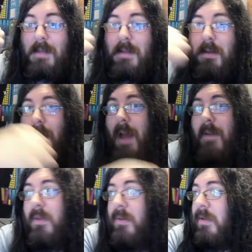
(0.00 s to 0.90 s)
still have
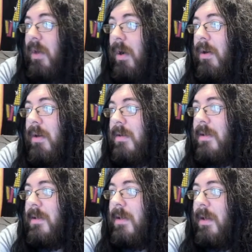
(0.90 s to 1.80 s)
those
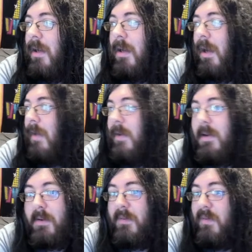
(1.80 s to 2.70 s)
cards.
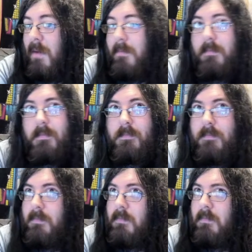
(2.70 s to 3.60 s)
These are from
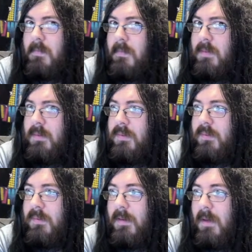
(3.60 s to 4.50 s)

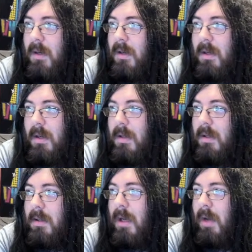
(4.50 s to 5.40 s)

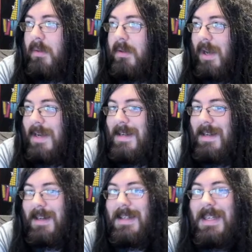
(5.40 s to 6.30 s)

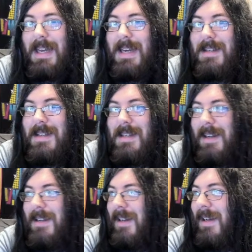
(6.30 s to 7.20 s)
1998,
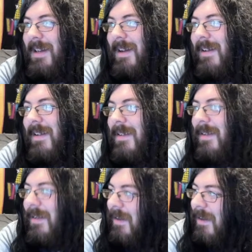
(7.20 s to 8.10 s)
1999.
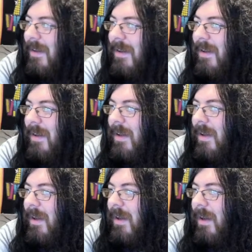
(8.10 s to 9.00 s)

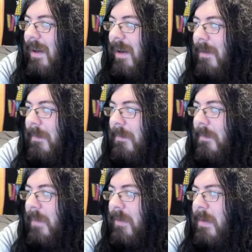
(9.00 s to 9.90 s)
I
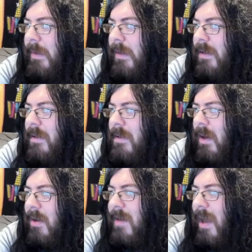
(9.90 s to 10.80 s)
remember because
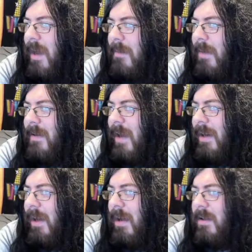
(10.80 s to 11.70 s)
my dad
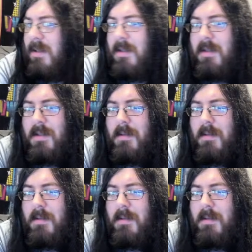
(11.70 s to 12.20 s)
got us